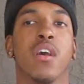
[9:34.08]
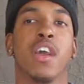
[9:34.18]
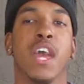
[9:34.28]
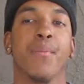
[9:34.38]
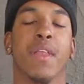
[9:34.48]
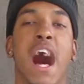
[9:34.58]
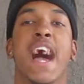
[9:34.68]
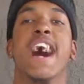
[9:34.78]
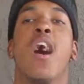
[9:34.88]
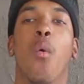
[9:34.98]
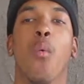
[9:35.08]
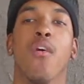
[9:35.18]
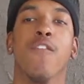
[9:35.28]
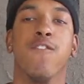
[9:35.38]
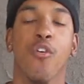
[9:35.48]
Keep an eye out
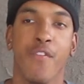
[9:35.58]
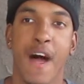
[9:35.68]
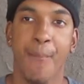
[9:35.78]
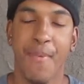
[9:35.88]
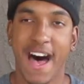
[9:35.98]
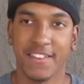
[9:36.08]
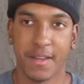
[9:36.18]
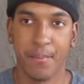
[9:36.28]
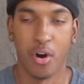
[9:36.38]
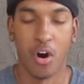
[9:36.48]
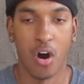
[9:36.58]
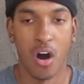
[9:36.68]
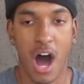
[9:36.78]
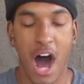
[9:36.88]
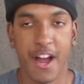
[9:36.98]
for that
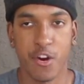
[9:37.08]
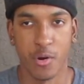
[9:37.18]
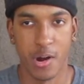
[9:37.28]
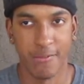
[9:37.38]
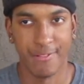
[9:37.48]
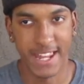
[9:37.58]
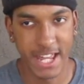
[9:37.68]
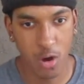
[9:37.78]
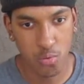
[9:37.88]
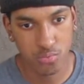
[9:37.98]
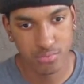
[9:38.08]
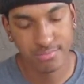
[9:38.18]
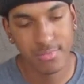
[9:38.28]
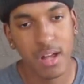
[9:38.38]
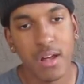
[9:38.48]
basketball IRL video.
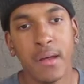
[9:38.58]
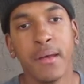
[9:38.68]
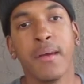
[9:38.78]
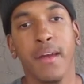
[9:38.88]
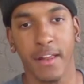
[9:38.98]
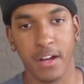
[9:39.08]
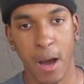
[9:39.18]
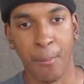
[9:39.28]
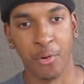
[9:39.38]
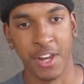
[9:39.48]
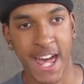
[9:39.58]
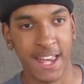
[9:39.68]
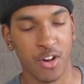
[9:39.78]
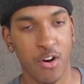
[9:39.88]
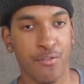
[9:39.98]
In a couple
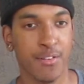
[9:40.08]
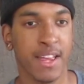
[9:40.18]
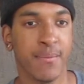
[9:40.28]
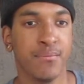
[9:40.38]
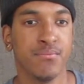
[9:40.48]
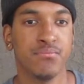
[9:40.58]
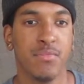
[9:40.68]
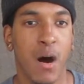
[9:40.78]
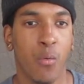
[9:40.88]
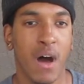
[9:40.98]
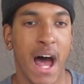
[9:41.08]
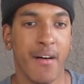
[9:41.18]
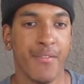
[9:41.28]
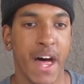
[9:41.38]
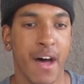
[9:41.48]
days, hopefully, I will
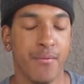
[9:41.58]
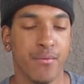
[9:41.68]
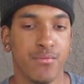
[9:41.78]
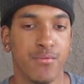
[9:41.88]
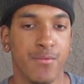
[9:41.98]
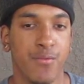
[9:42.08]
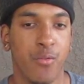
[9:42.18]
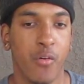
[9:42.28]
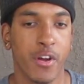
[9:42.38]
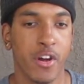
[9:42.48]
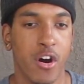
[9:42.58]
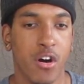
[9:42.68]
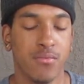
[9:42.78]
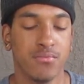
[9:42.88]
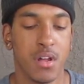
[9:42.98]
have that for
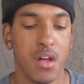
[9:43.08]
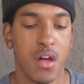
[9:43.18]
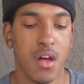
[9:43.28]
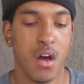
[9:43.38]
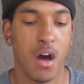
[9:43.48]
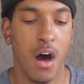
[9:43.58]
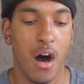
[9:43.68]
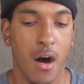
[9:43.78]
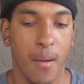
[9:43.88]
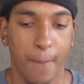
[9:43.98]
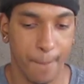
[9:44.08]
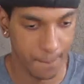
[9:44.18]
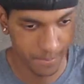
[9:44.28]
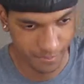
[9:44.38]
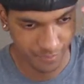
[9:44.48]
y'all.
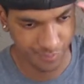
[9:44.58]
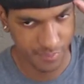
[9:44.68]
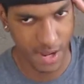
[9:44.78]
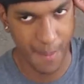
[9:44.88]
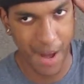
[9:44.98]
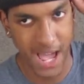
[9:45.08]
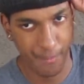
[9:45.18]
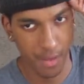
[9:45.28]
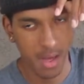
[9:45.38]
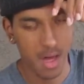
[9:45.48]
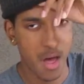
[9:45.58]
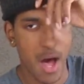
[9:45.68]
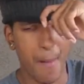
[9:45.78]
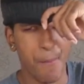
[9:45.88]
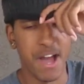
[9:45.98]
I
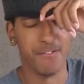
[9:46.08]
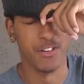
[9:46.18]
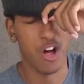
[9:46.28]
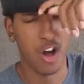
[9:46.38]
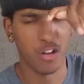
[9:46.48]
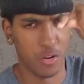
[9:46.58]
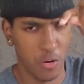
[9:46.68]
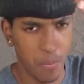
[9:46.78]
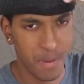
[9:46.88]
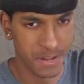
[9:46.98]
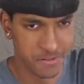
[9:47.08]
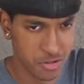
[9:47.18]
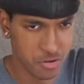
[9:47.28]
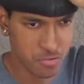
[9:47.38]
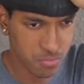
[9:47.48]
might vlog a little bit
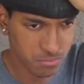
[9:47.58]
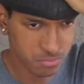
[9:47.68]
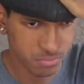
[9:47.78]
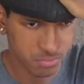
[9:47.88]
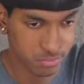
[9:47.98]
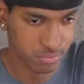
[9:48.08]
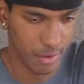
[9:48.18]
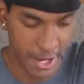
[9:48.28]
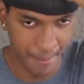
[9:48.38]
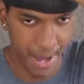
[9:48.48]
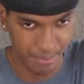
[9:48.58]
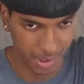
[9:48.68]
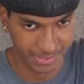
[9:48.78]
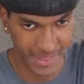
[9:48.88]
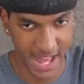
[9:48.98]
too, and I might
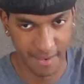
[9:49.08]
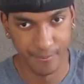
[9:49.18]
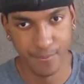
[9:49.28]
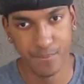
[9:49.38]
put back